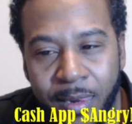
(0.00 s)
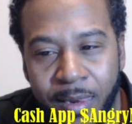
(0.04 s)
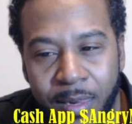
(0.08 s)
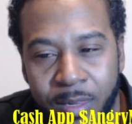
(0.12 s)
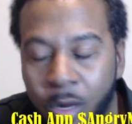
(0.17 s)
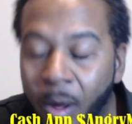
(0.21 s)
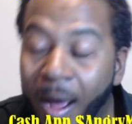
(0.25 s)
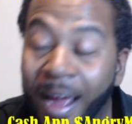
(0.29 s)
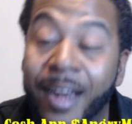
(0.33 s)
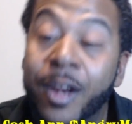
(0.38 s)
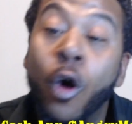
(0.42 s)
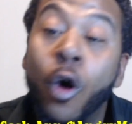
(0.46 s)
No,
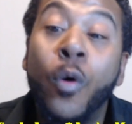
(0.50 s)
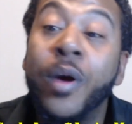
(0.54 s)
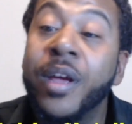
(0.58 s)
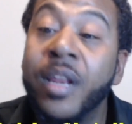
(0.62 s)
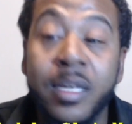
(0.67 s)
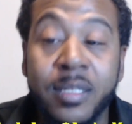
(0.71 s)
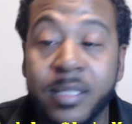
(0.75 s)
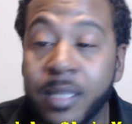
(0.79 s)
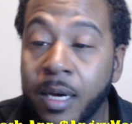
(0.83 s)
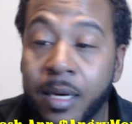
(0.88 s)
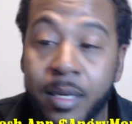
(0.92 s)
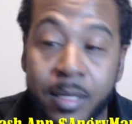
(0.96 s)
I know he
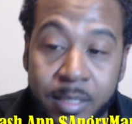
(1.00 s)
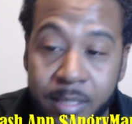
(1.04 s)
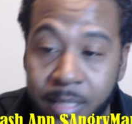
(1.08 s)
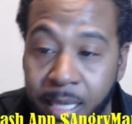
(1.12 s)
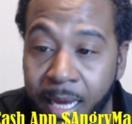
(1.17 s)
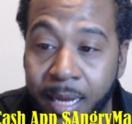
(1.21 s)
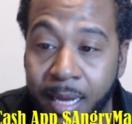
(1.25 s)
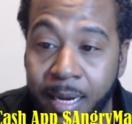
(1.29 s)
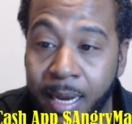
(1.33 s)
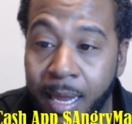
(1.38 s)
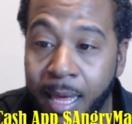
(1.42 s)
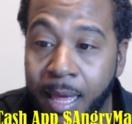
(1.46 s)
doesn't
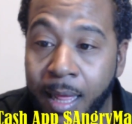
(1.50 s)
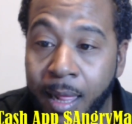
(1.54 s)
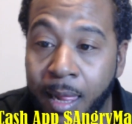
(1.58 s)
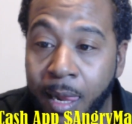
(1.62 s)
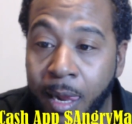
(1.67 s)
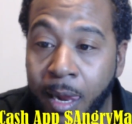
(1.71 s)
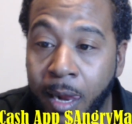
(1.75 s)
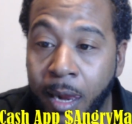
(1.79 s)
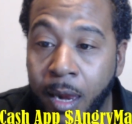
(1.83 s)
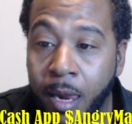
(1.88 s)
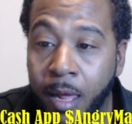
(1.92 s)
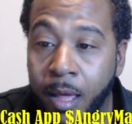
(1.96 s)
understand
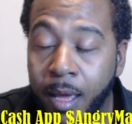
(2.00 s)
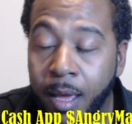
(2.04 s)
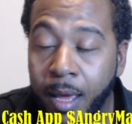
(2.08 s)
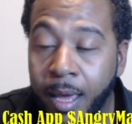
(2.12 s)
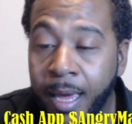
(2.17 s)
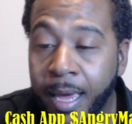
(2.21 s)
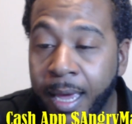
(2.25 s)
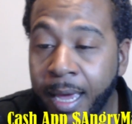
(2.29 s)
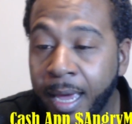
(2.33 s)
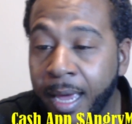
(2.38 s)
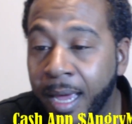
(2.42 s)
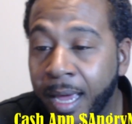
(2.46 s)
that.
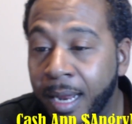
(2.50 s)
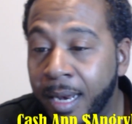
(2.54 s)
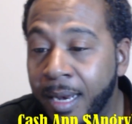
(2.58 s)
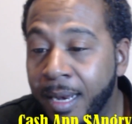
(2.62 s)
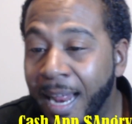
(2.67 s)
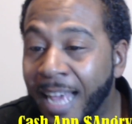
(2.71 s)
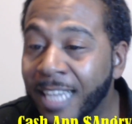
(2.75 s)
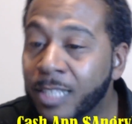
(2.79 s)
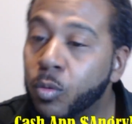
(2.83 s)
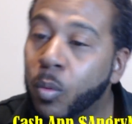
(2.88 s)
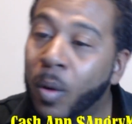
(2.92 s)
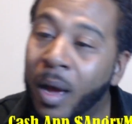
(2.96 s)
And
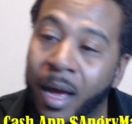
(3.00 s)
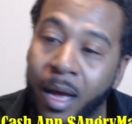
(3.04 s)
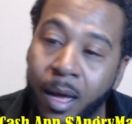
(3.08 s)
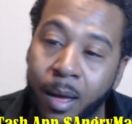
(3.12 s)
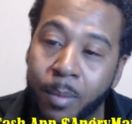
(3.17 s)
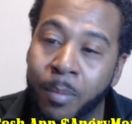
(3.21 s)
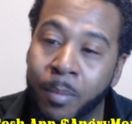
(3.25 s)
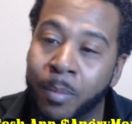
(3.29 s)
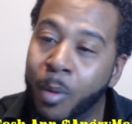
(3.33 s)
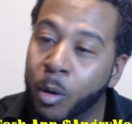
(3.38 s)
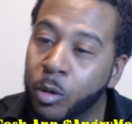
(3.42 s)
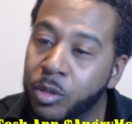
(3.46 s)
that's why
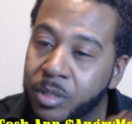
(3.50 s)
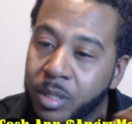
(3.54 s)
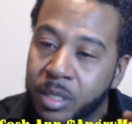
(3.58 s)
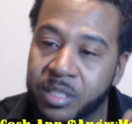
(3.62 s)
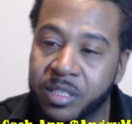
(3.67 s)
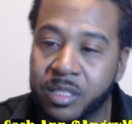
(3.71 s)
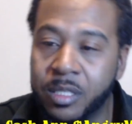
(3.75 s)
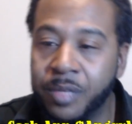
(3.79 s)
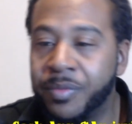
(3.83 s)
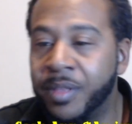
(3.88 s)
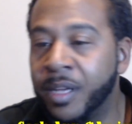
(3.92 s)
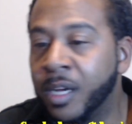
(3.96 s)
most of the
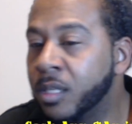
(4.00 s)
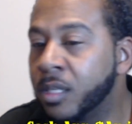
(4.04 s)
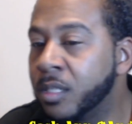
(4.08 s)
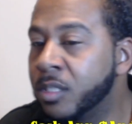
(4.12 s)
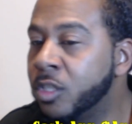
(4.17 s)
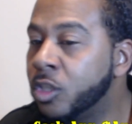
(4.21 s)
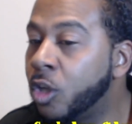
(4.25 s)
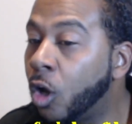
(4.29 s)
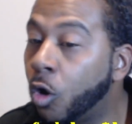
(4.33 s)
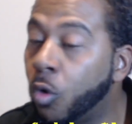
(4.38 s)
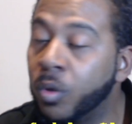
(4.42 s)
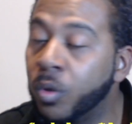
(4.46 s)
stuff that
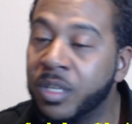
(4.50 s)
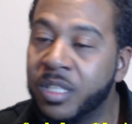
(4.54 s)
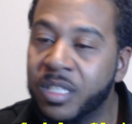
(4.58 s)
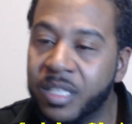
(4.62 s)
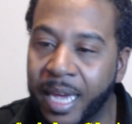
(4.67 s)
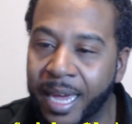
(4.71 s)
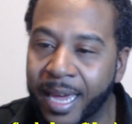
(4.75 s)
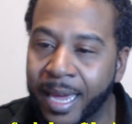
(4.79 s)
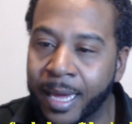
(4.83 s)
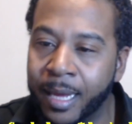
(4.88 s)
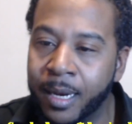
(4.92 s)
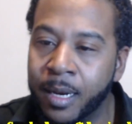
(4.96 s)
Zoe was
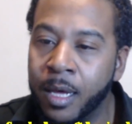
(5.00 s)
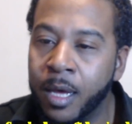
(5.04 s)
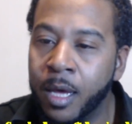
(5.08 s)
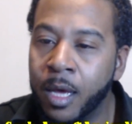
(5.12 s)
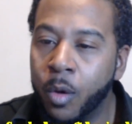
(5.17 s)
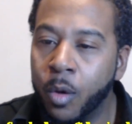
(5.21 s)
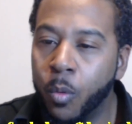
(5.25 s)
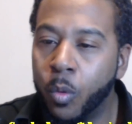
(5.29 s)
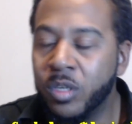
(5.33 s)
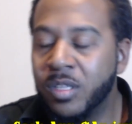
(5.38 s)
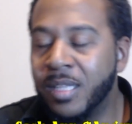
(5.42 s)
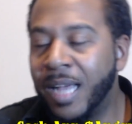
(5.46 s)
saying
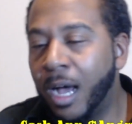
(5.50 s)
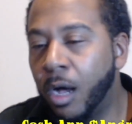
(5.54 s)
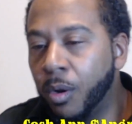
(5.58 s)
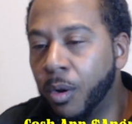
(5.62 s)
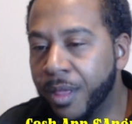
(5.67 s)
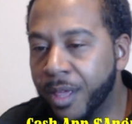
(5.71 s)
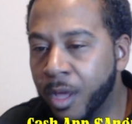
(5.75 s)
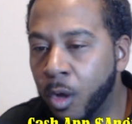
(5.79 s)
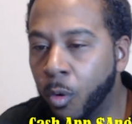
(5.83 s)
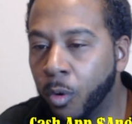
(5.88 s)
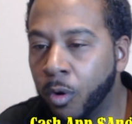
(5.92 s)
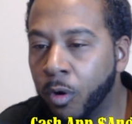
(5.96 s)
was not only
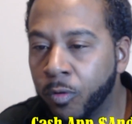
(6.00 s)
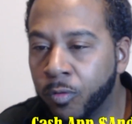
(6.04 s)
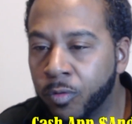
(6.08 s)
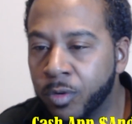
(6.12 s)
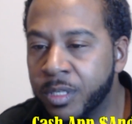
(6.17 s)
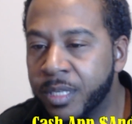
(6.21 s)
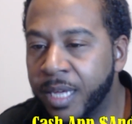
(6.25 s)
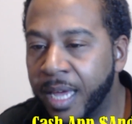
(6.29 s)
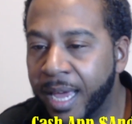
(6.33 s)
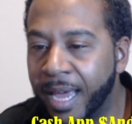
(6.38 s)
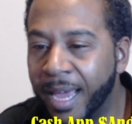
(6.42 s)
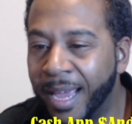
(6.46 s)
going over his
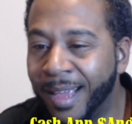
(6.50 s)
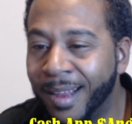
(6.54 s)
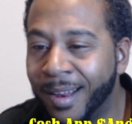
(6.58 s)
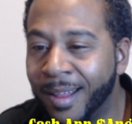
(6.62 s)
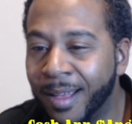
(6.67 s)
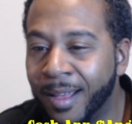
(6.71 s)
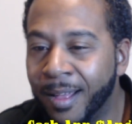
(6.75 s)
head,